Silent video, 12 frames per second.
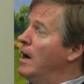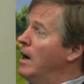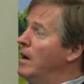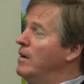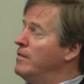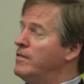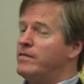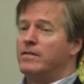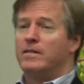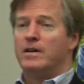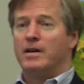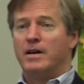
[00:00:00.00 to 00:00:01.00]
of
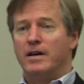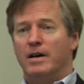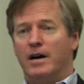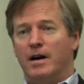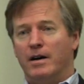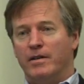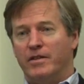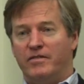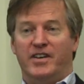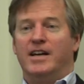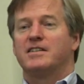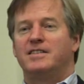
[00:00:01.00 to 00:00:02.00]
uh, the
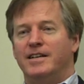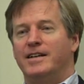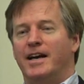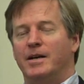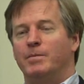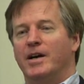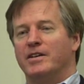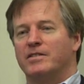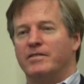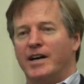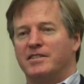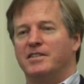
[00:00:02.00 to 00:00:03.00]
VSD database,
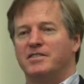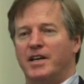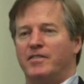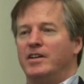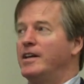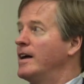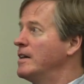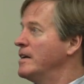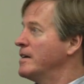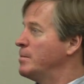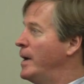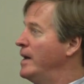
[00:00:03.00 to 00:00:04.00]
the Vaccine Safety Data
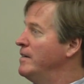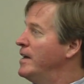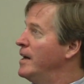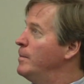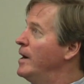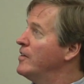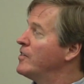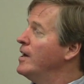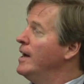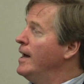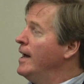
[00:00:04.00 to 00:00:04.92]
Link database.